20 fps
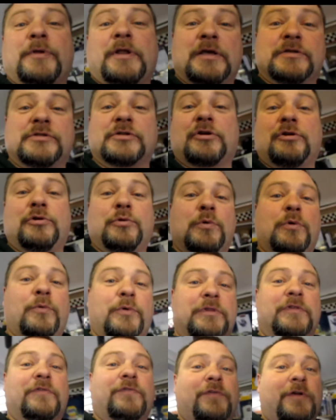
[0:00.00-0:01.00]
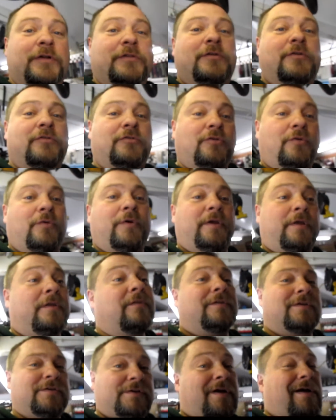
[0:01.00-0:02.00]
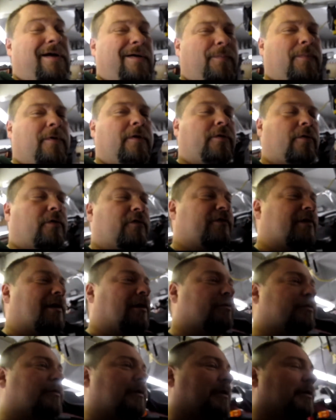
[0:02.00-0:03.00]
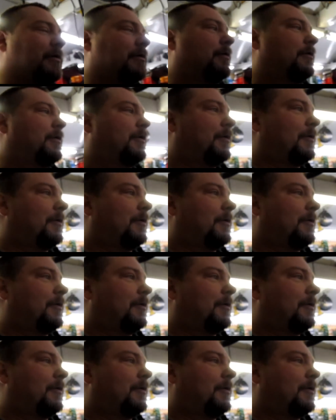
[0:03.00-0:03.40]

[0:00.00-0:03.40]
and has a clue of what the fuck they're doing. There's a couple of those out there.